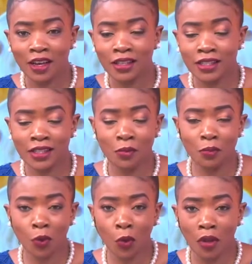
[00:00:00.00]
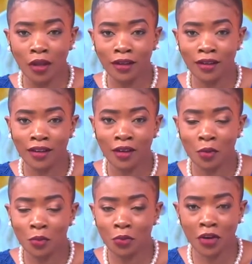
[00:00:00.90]
simple
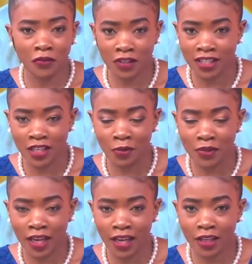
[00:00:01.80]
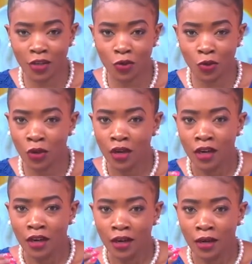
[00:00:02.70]
breakfast tips. And you know,
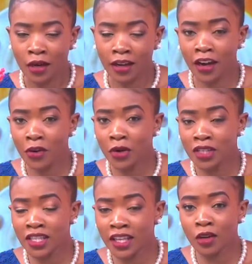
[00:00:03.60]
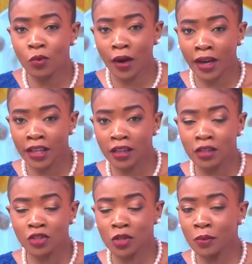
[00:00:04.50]
uh, Cairo has taken a while
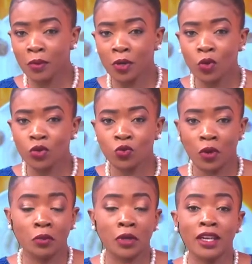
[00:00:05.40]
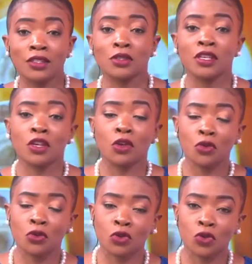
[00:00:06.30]
uh, simply because, well, we had to take you
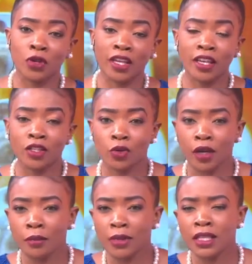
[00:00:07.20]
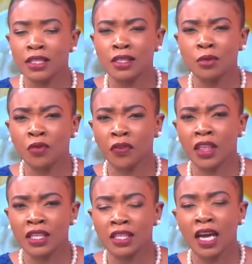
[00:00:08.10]
through okay. so you can get to land. But these are some of the
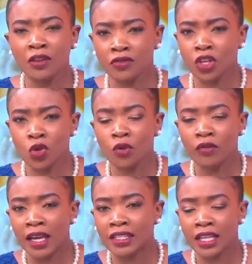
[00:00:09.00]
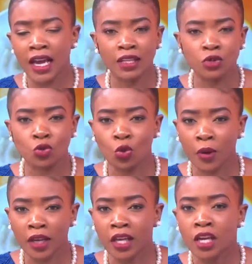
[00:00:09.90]
things that after you so have learned the art so
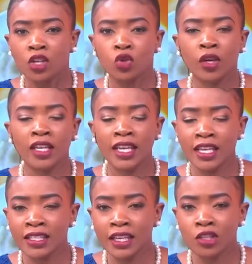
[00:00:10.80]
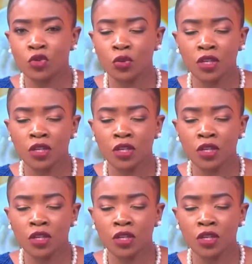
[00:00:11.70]
well, you can easily do it